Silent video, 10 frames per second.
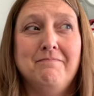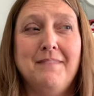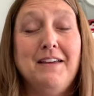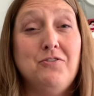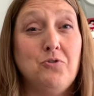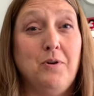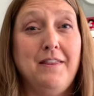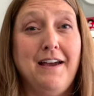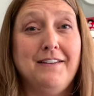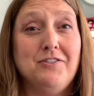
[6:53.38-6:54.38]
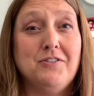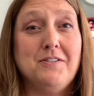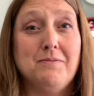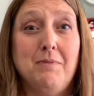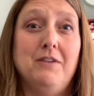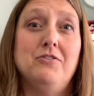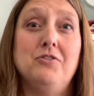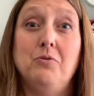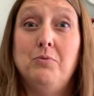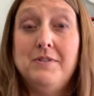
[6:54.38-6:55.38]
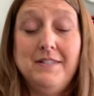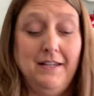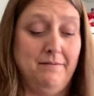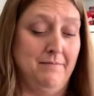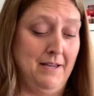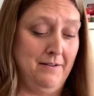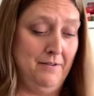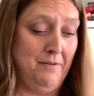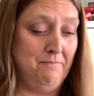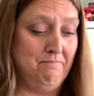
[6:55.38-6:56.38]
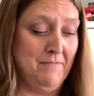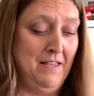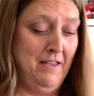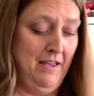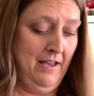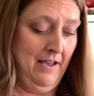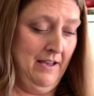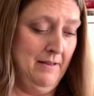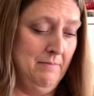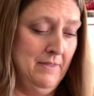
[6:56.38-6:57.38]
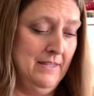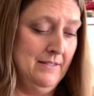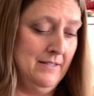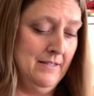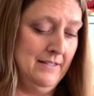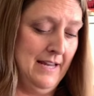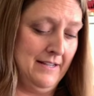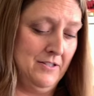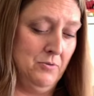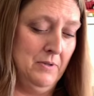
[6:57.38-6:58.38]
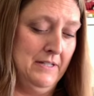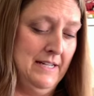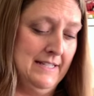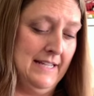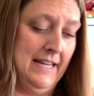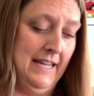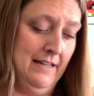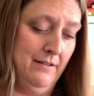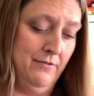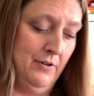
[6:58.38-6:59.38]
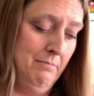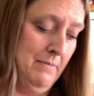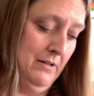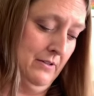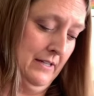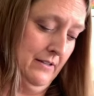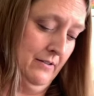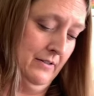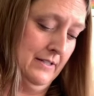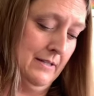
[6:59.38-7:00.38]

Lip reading: enjoy that just as much, so we'll see. I don't know. This next one is a kit from Mill Hill. It's a